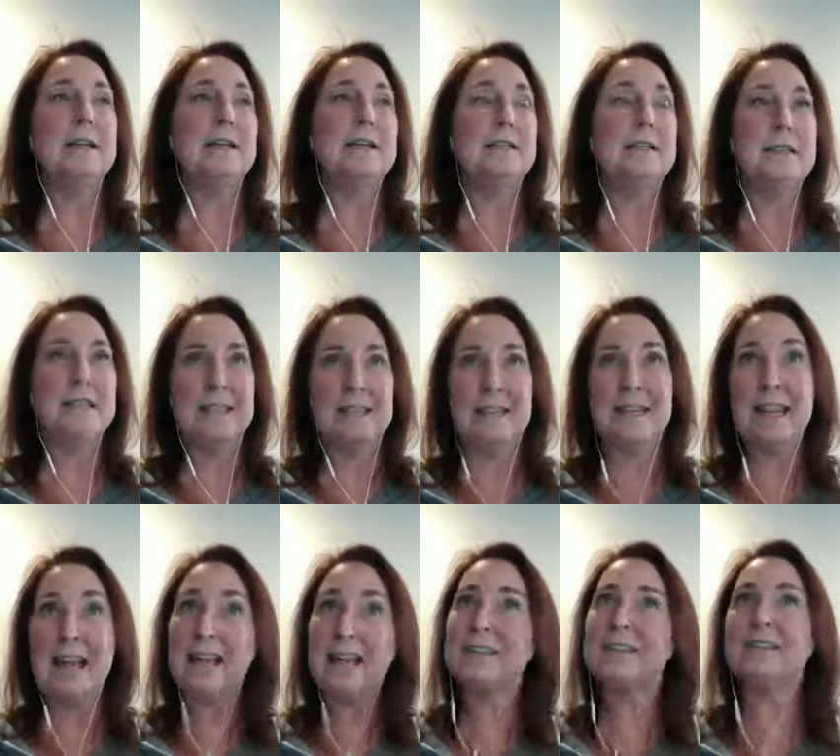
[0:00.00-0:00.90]
the
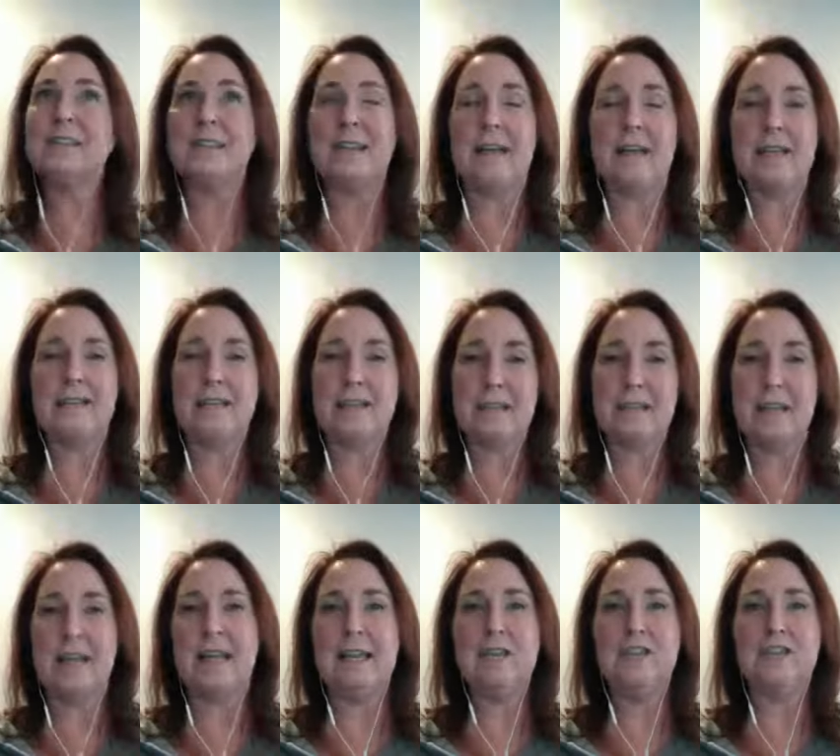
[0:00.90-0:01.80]
next st-
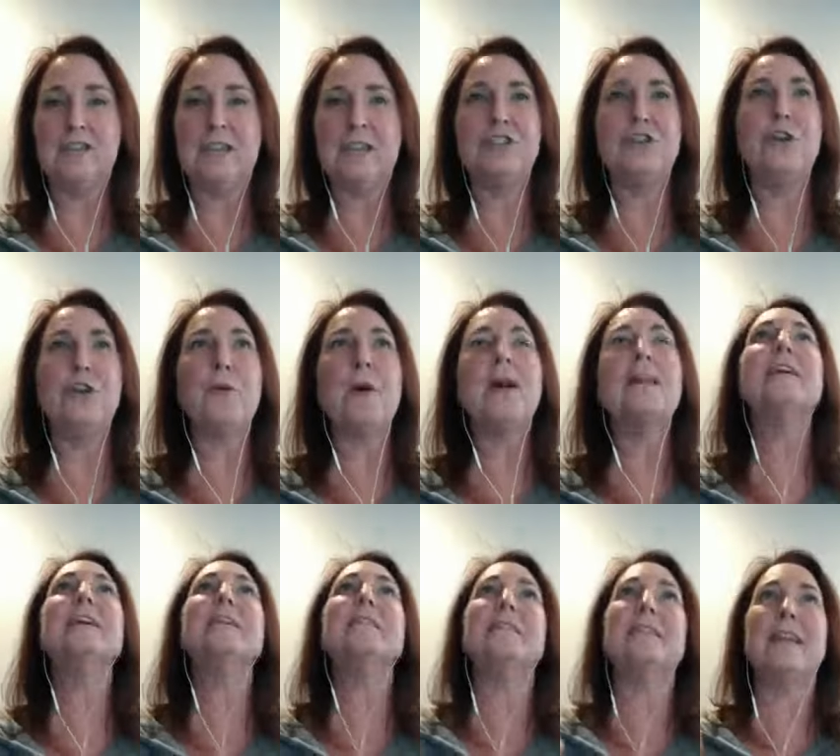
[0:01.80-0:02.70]
stage is, you know what,
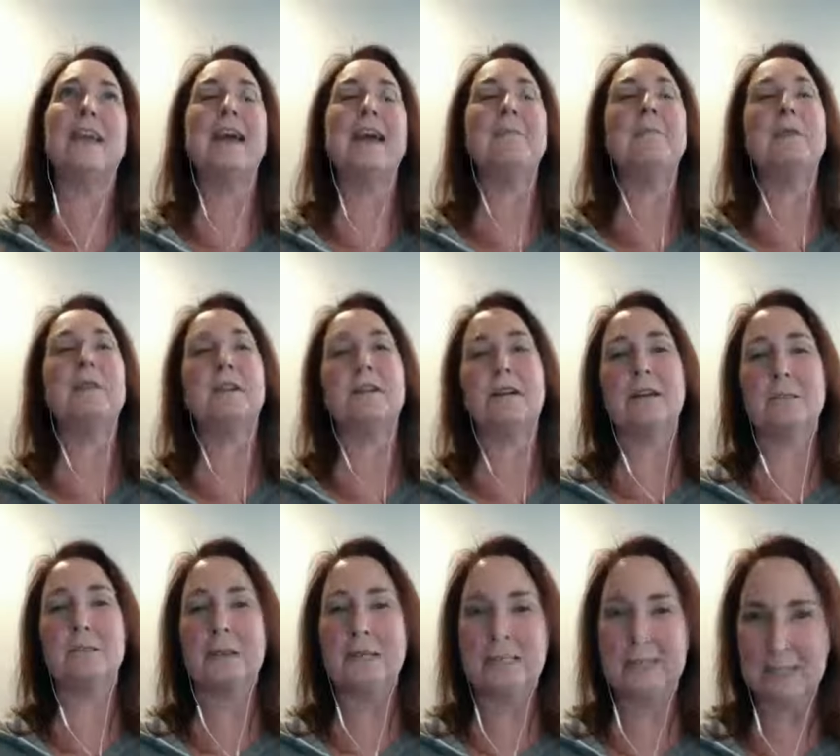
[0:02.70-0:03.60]
today I'm going to look
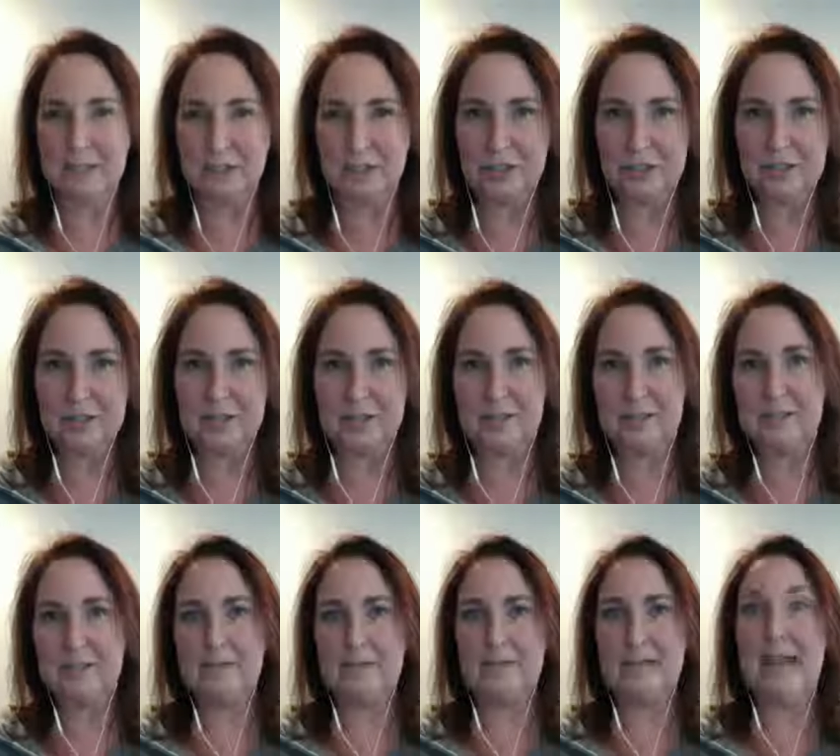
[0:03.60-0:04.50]
at my dishes
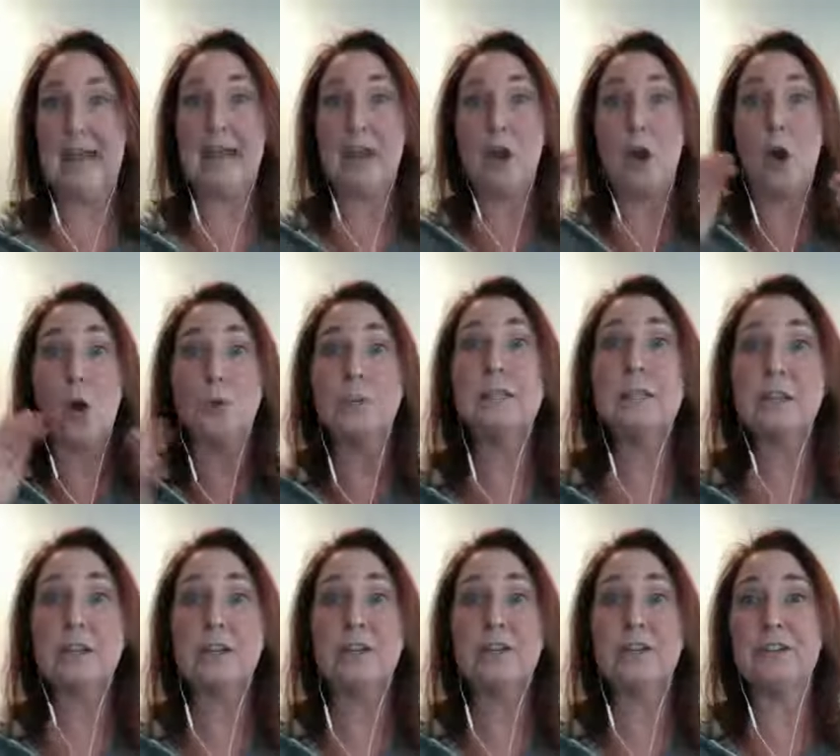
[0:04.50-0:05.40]
and only
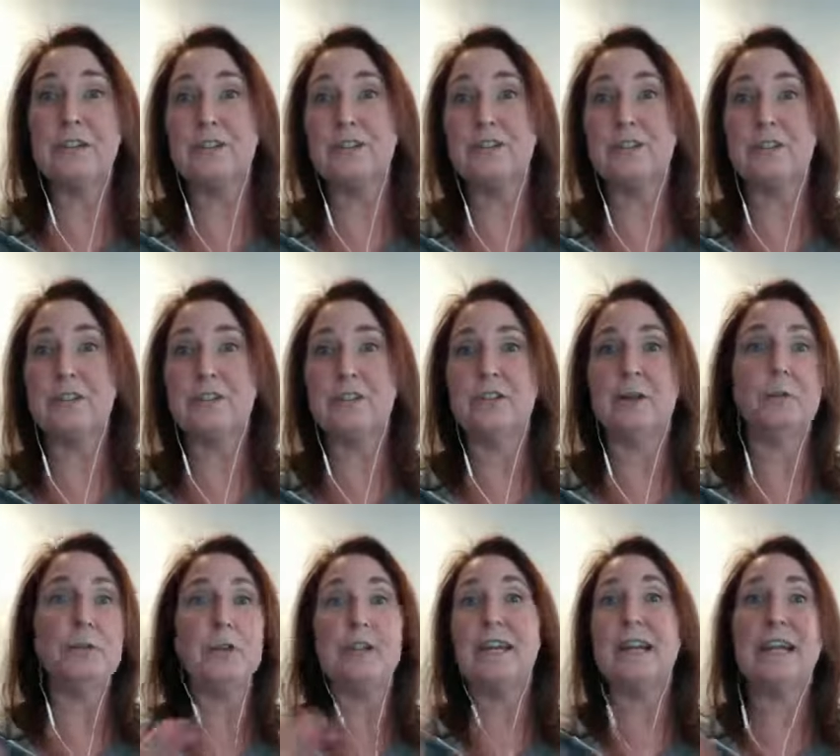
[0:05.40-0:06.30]
look at your dishes.
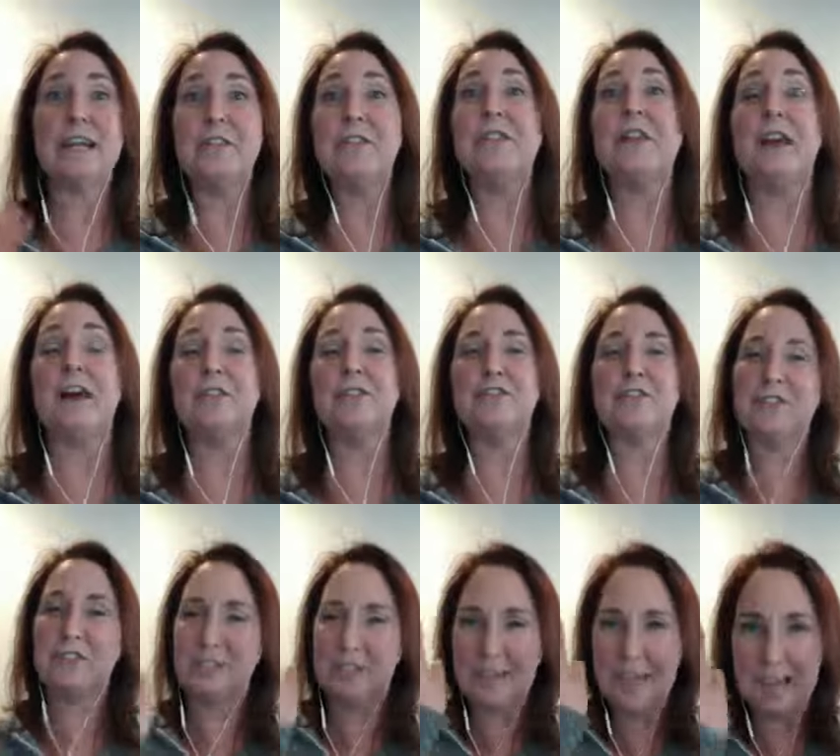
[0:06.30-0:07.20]
Don't look at anything else.
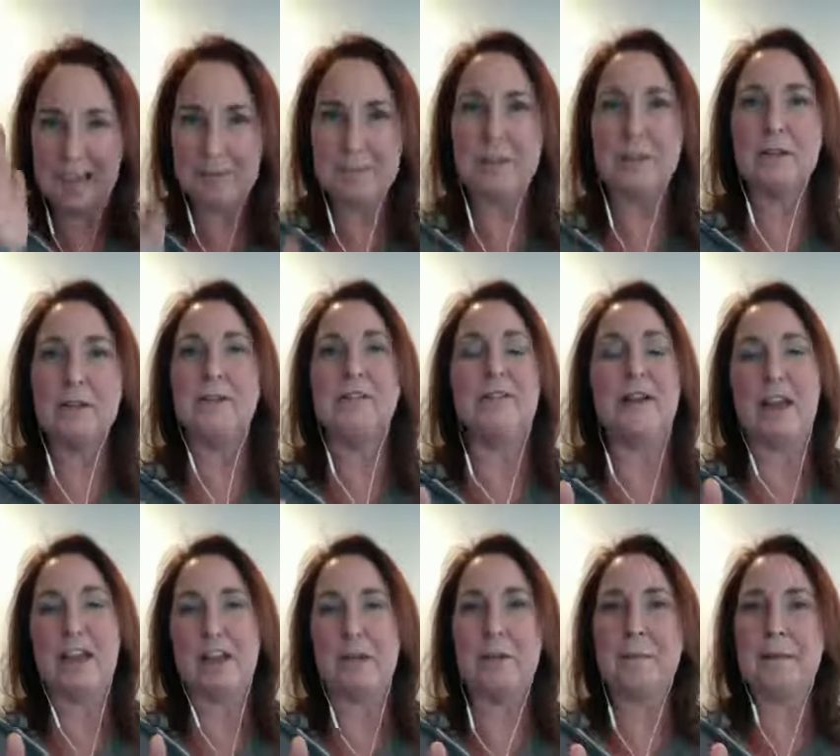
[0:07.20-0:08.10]
Just today, I'm going to
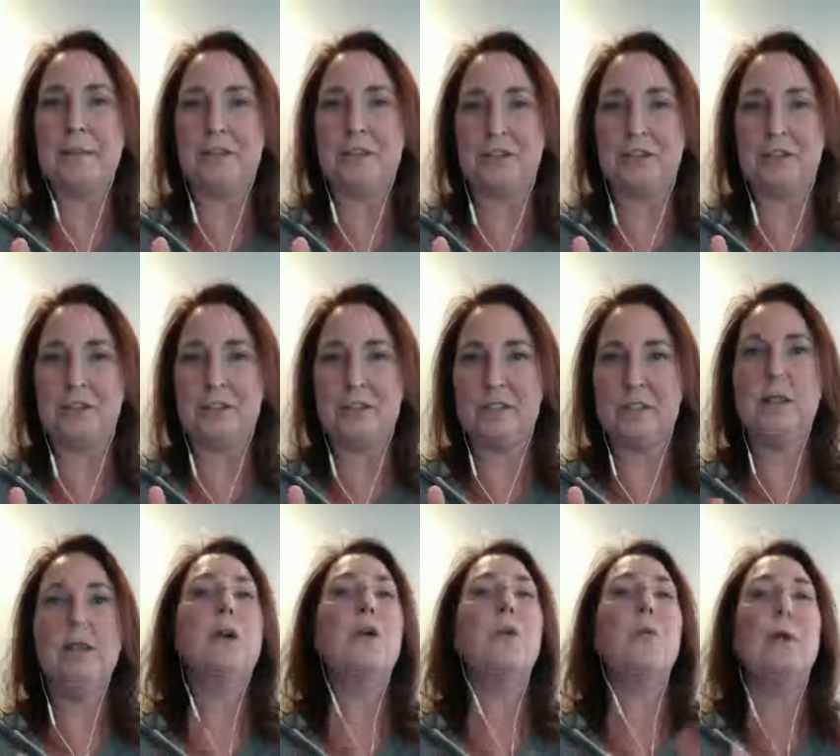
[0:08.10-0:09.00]
evaluate my dishes.
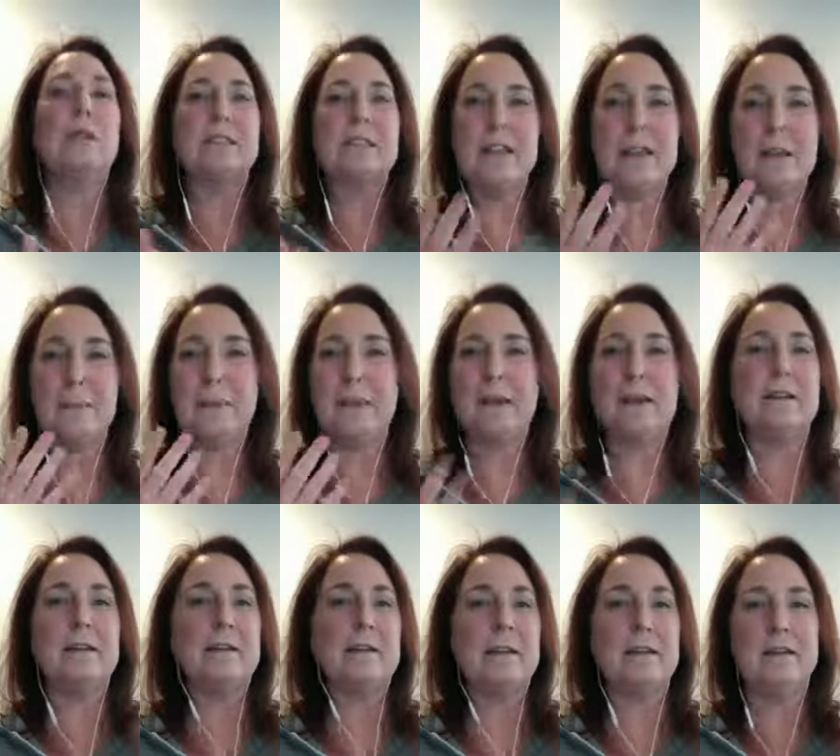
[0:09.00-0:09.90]
What's
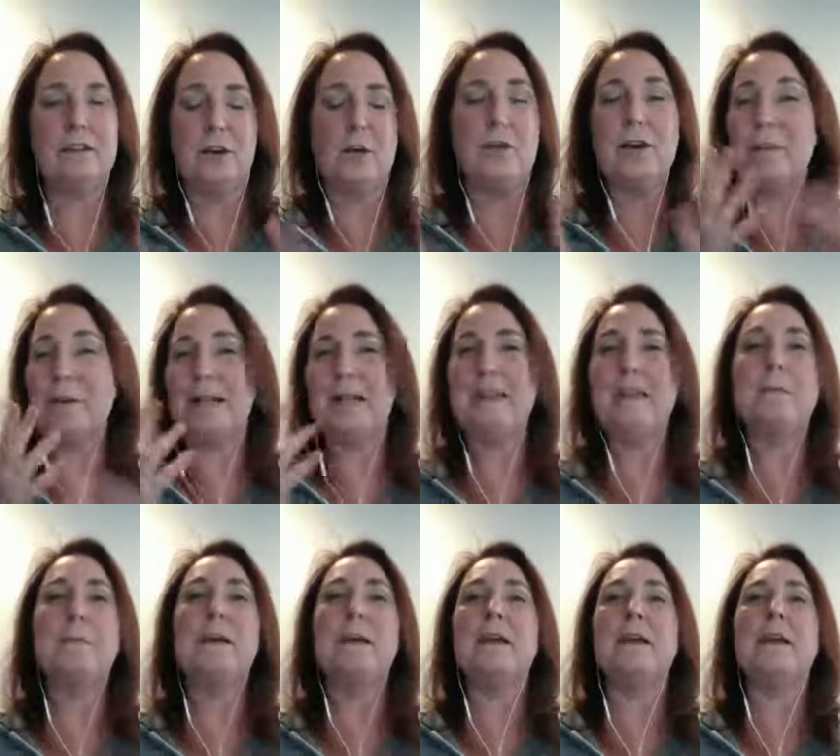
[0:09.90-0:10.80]
keeping? You know, what am I
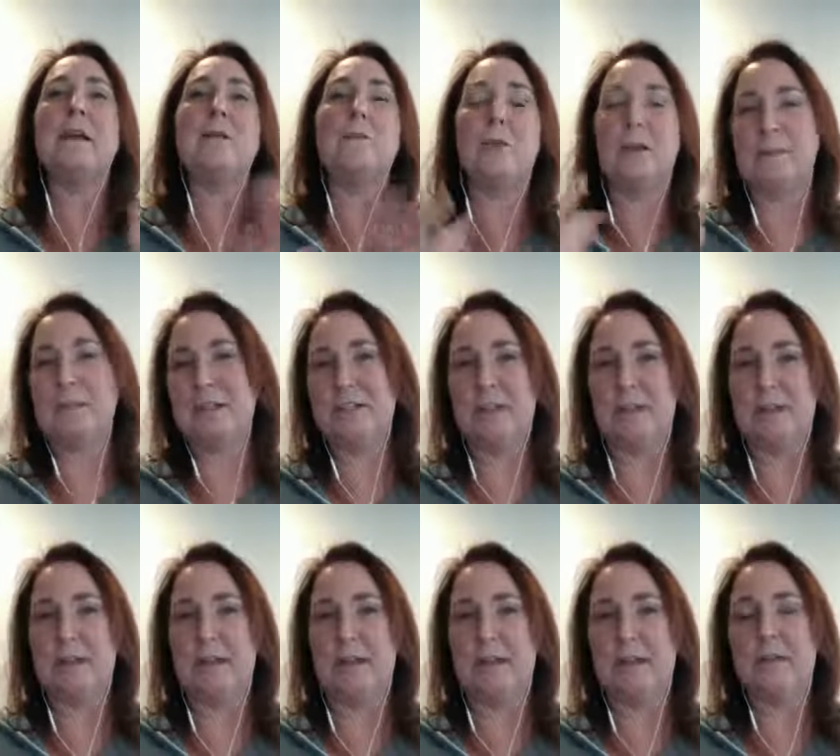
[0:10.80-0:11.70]
keeping and what am I
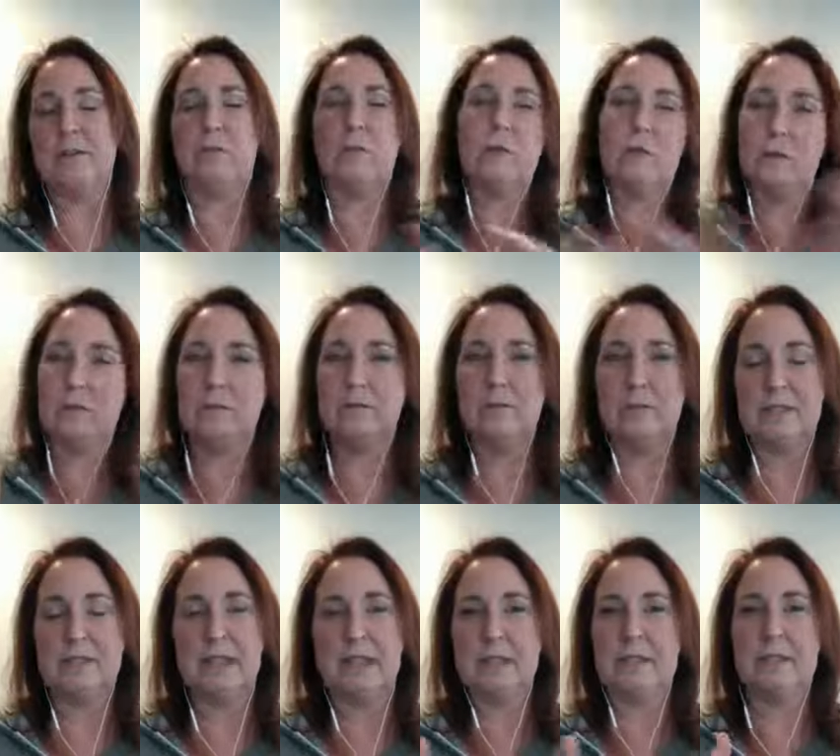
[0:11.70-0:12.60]
donating or
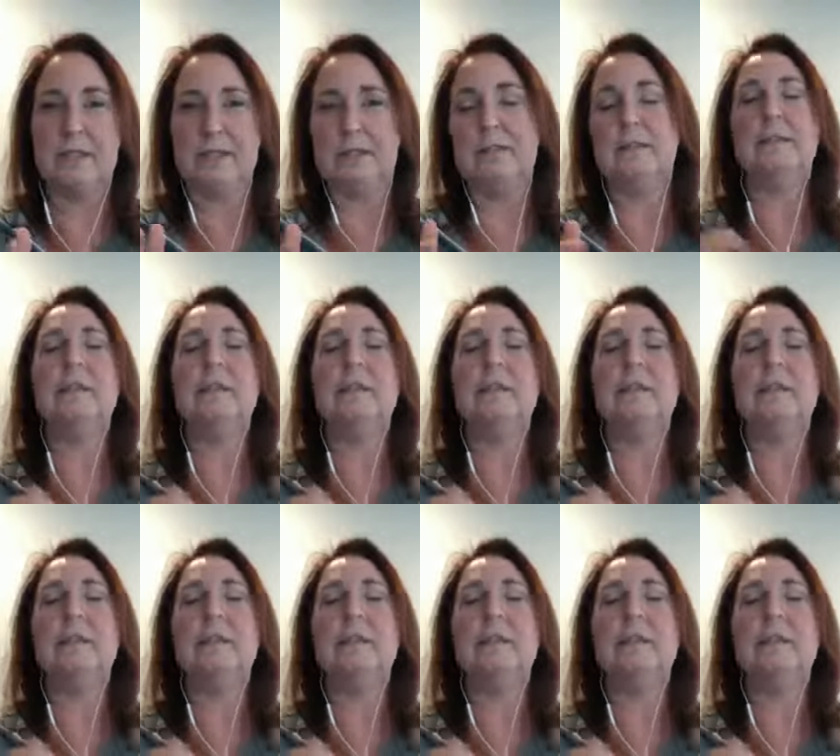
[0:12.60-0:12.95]
recycling?